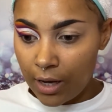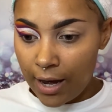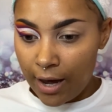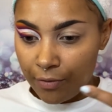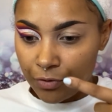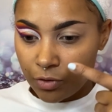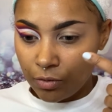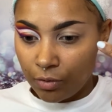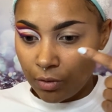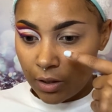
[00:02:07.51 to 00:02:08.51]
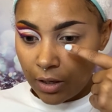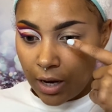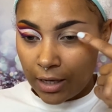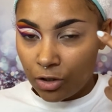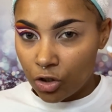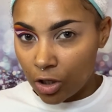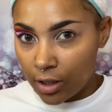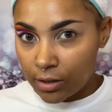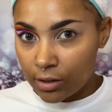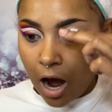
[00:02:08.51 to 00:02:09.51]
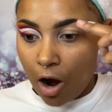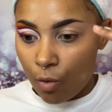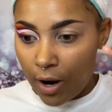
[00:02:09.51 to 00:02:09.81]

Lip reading: I have to adjust how